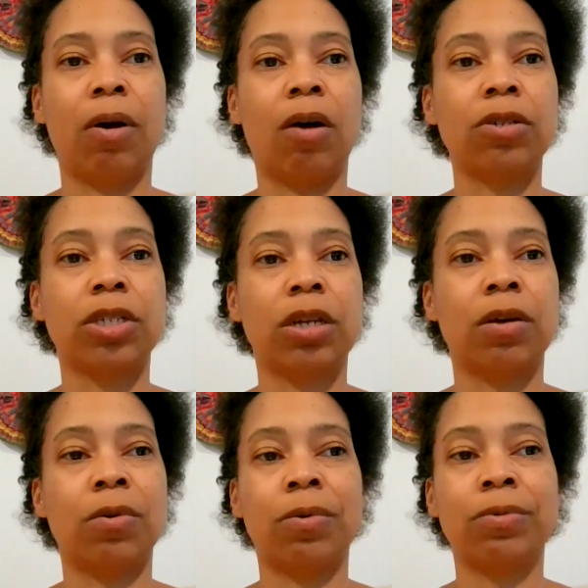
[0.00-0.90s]

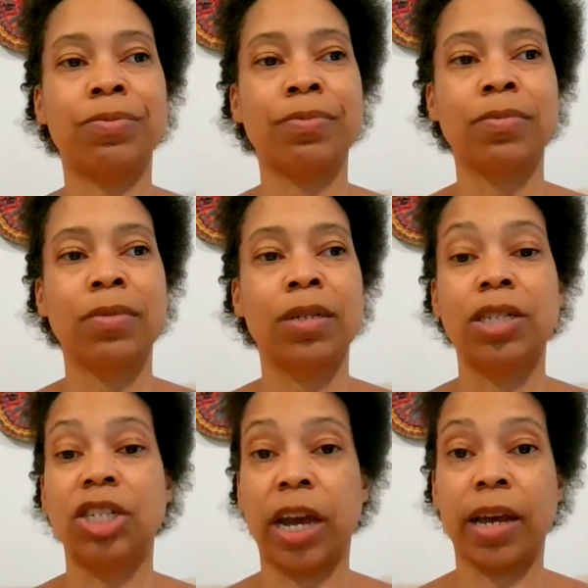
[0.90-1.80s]
Also,
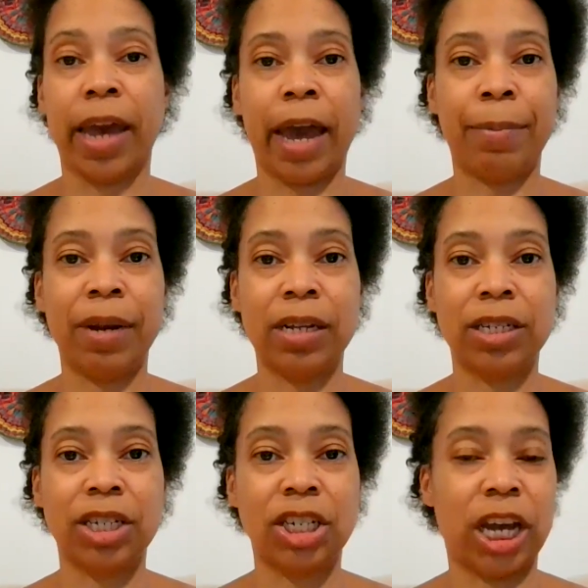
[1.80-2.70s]
check
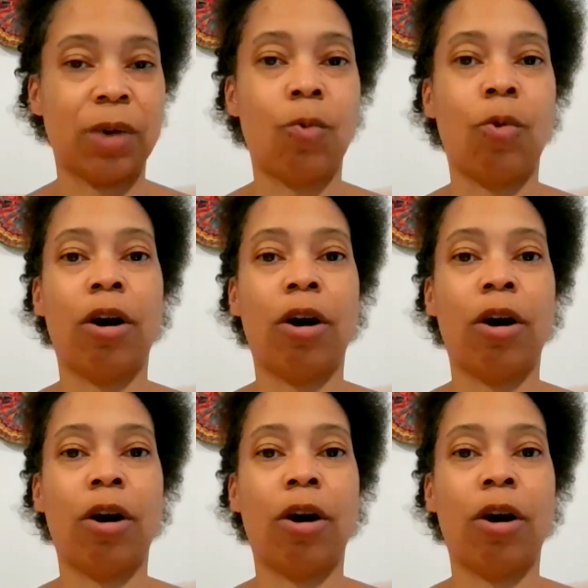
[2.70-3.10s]
cabinets, check